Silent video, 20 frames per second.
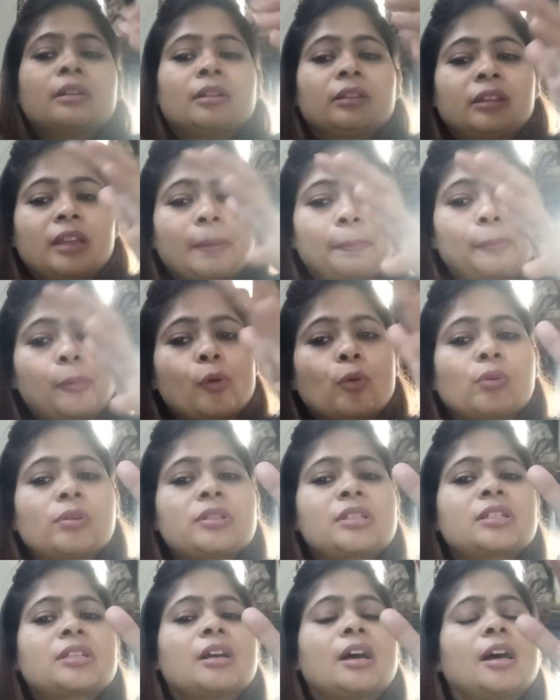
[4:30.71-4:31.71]
the pole
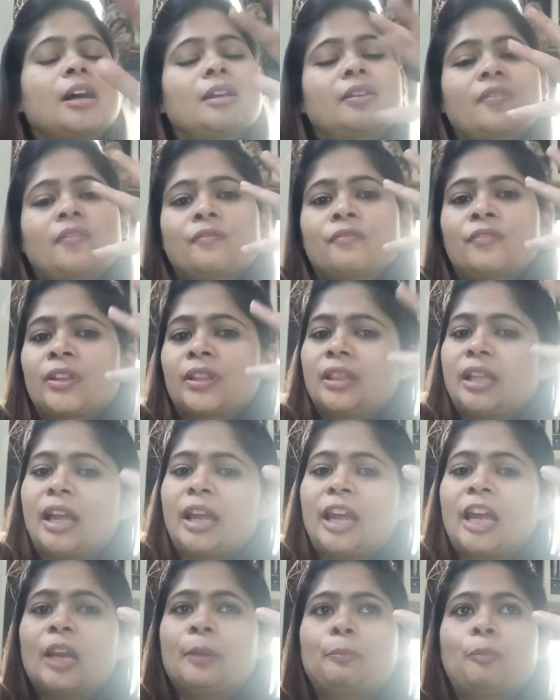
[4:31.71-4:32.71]
star with the
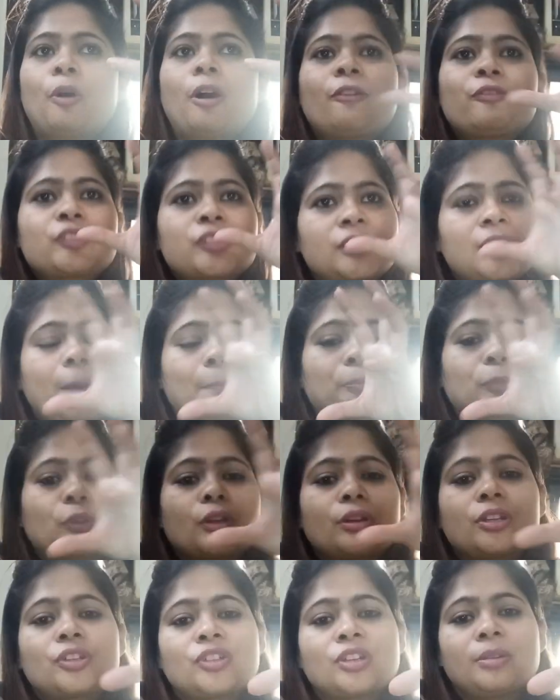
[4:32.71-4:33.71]
help of
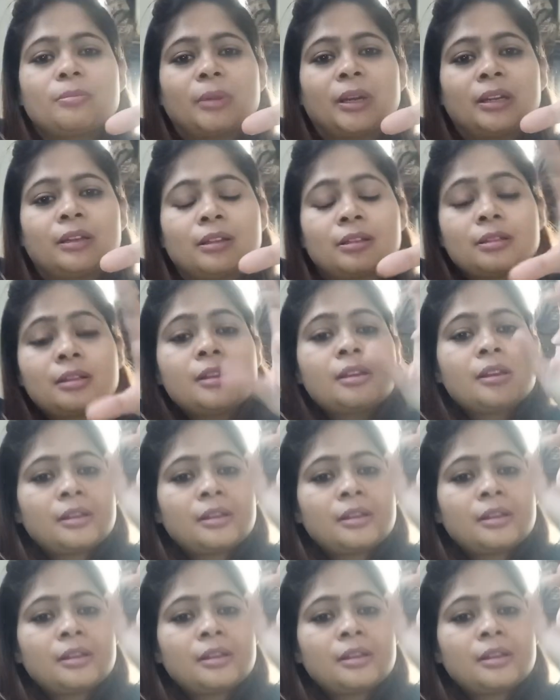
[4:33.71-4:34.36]
Saptarishi Mandal,